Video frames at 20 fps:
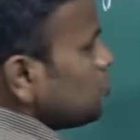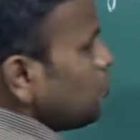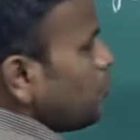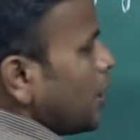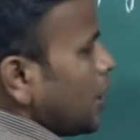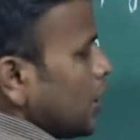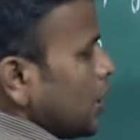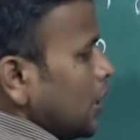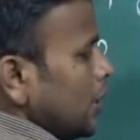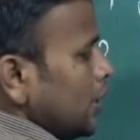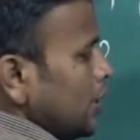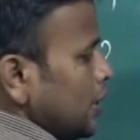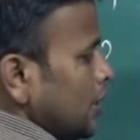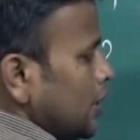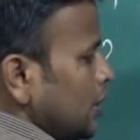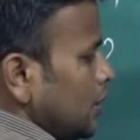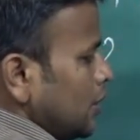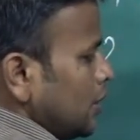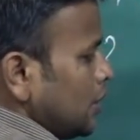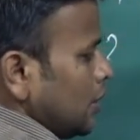bracket
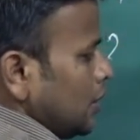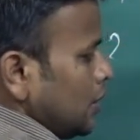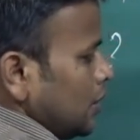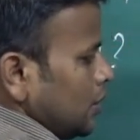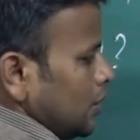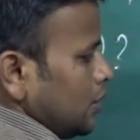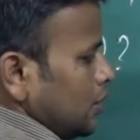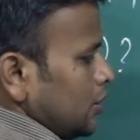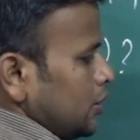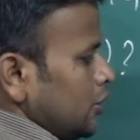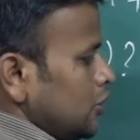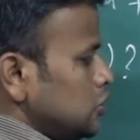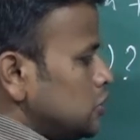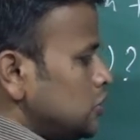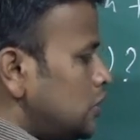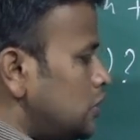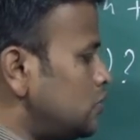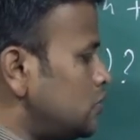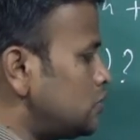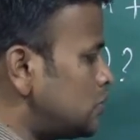
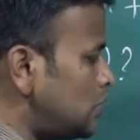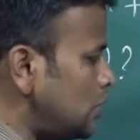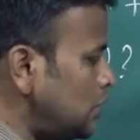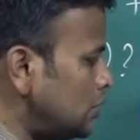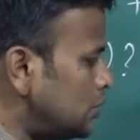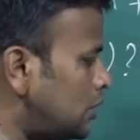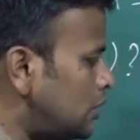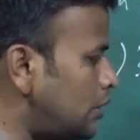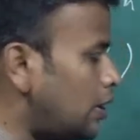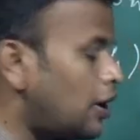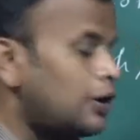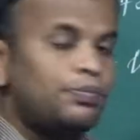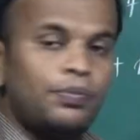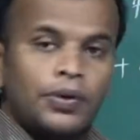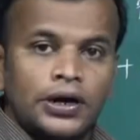using the dot